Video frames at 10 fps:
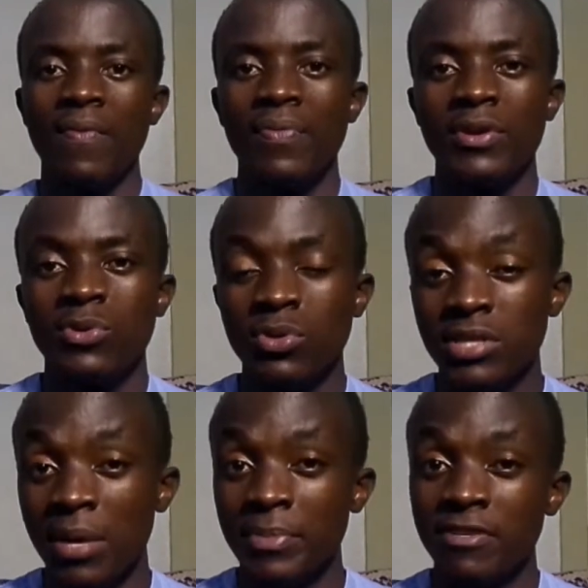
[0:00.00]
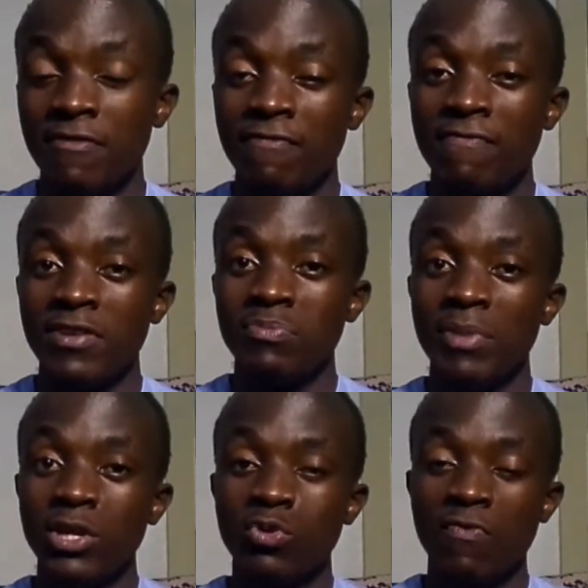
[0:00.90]
the dorsum is
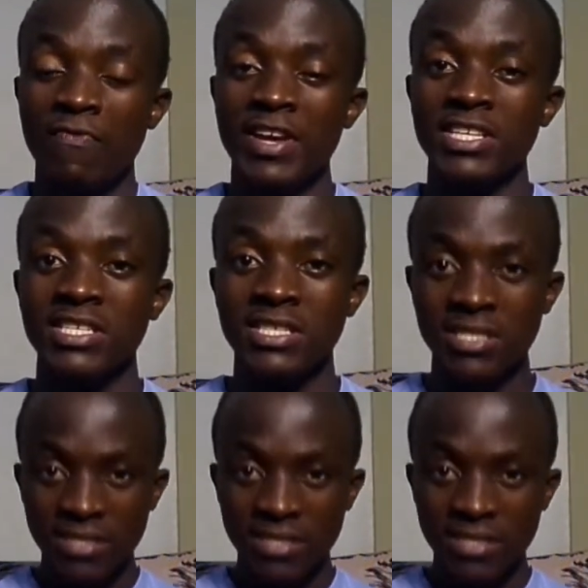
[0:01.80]
made to face,